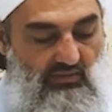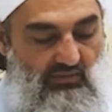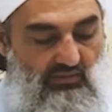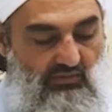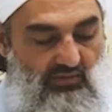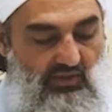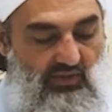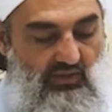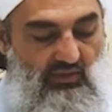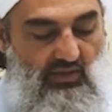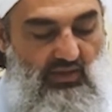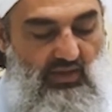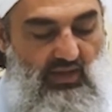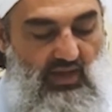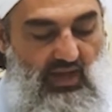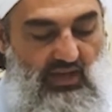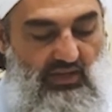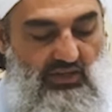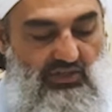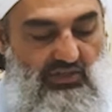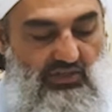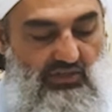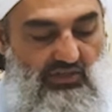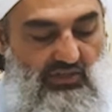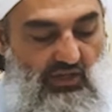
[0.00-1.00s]
verily
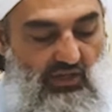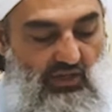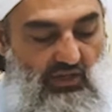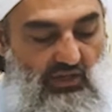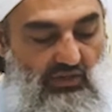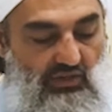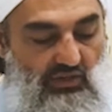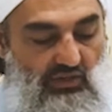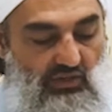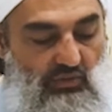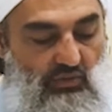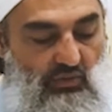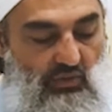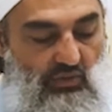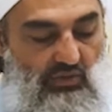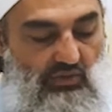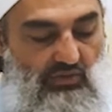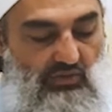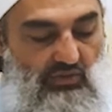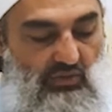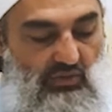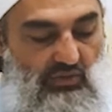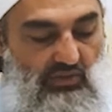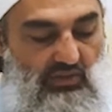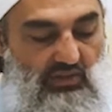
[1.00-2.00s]
actions are only according
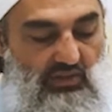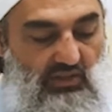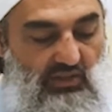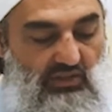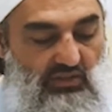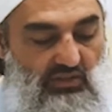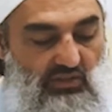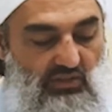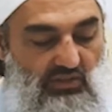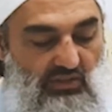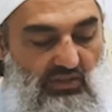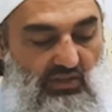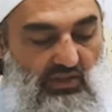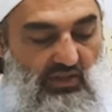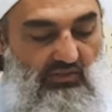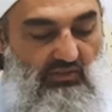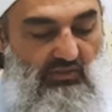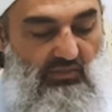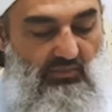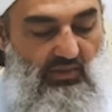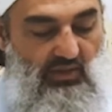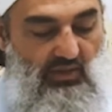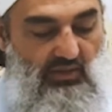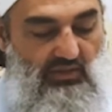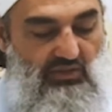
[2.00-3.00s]
to intentions, and
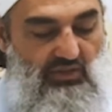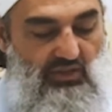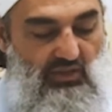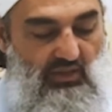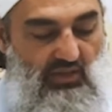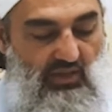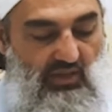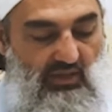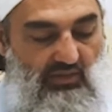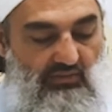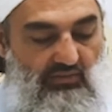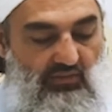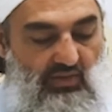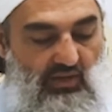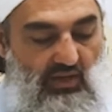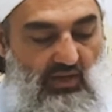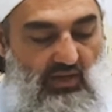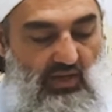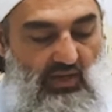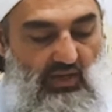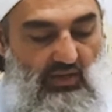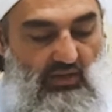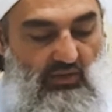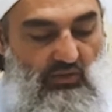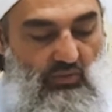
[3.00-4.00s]
every man shall have
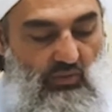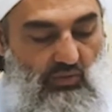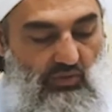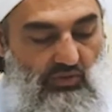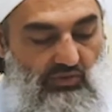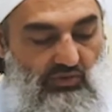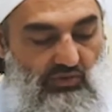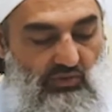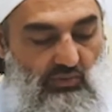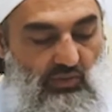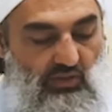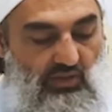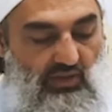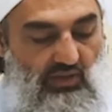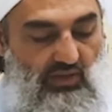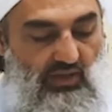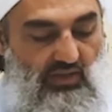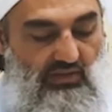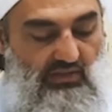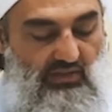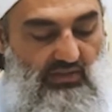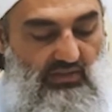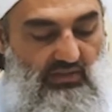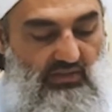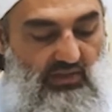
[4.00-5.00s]
according to what he
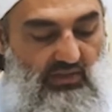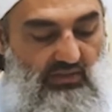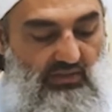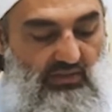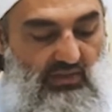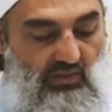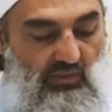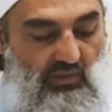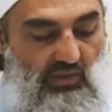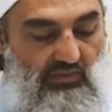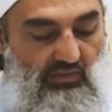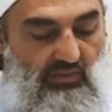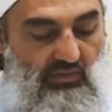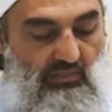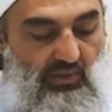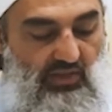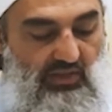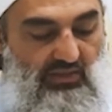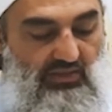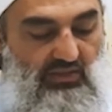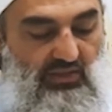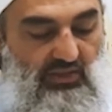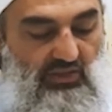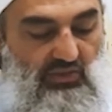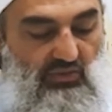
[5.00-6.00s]
has intended. Whoever
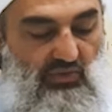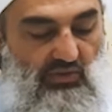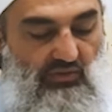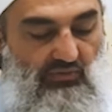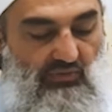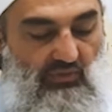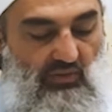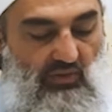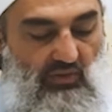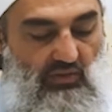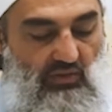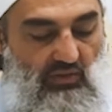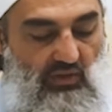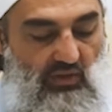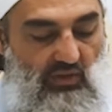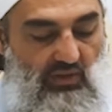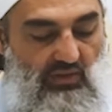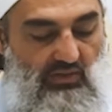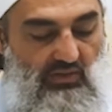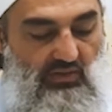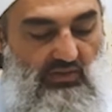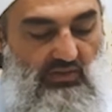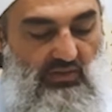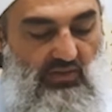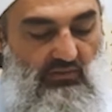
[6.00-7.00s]
makes hijrah for Allah
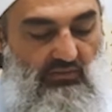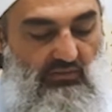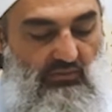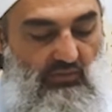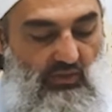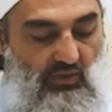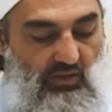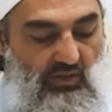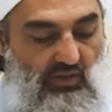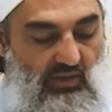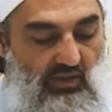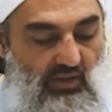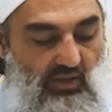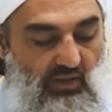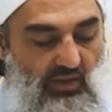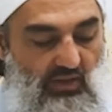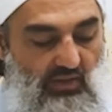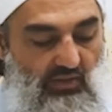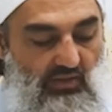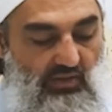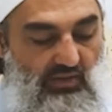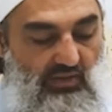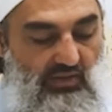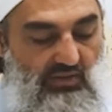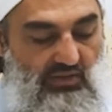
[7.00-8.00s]
and his envoy,
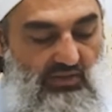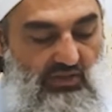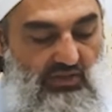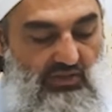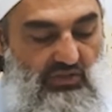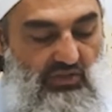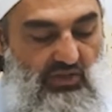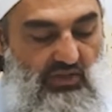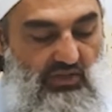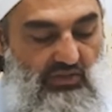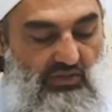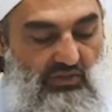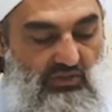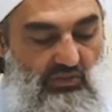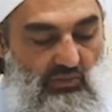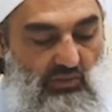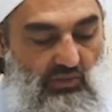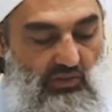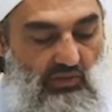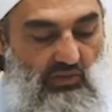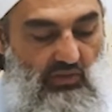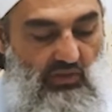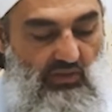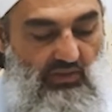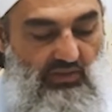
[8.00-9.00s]
then his hijrah is to
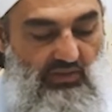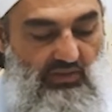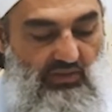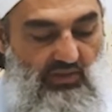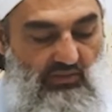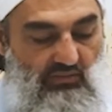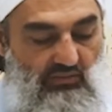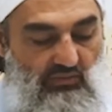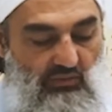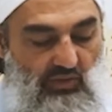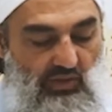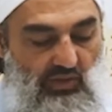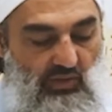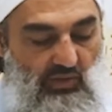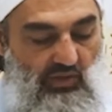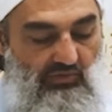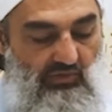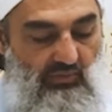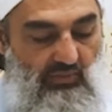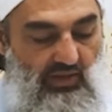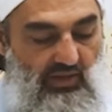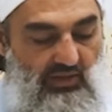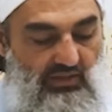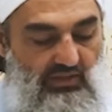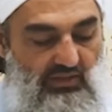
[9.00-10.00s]
Allah and his envoy. And
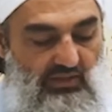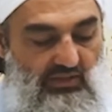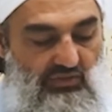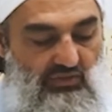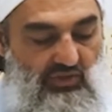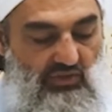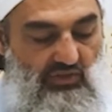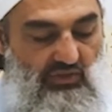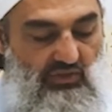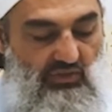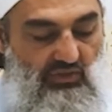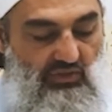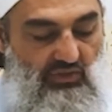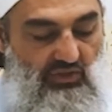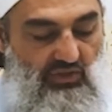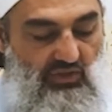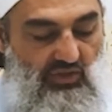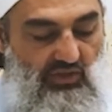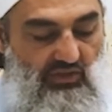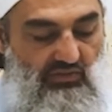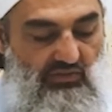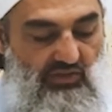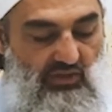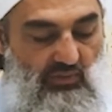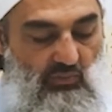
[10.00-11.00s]
whoever makes hijrah to
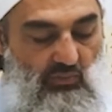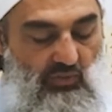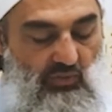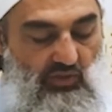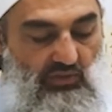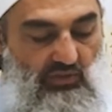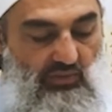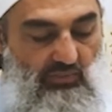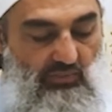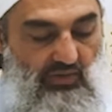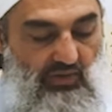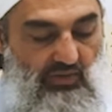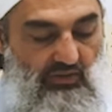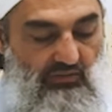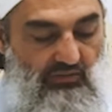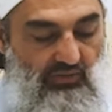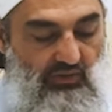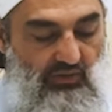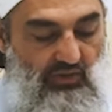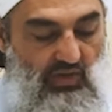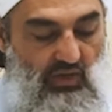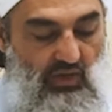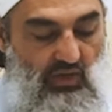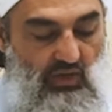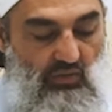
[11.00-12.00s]
achieve some worldly
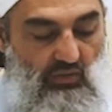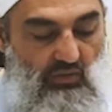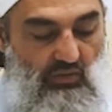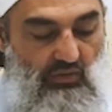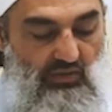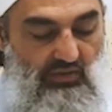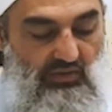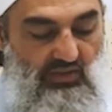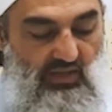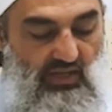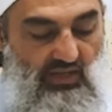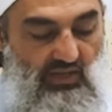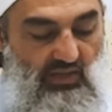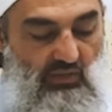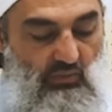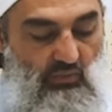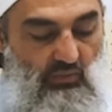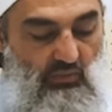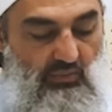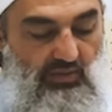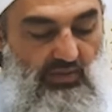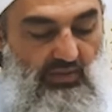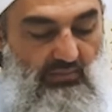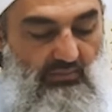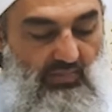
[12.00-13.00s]
benefit or to take a
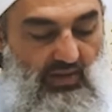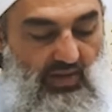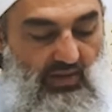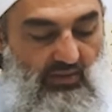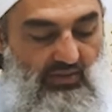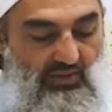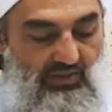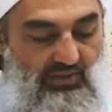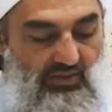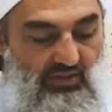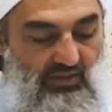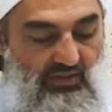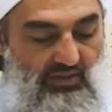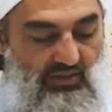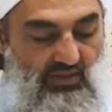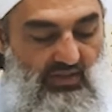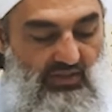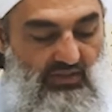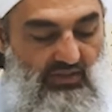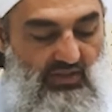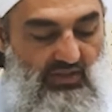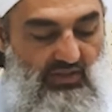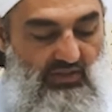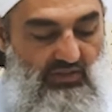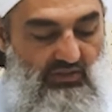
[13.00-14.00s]
woman in marriage, then his
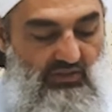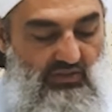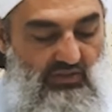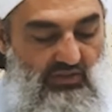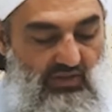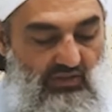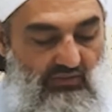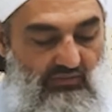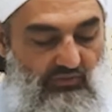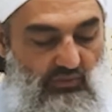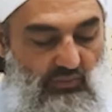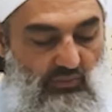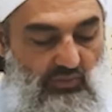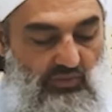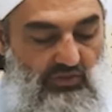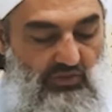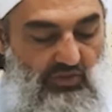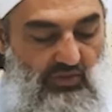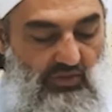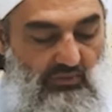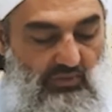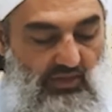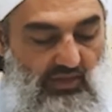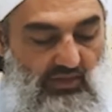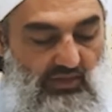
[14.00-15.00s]
hijrah is to that for which
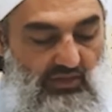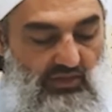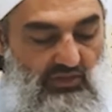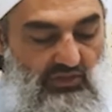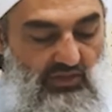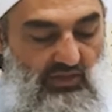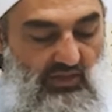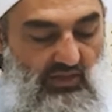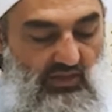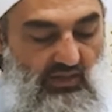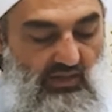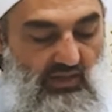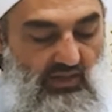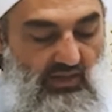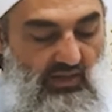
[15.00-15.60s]
he made hijrah.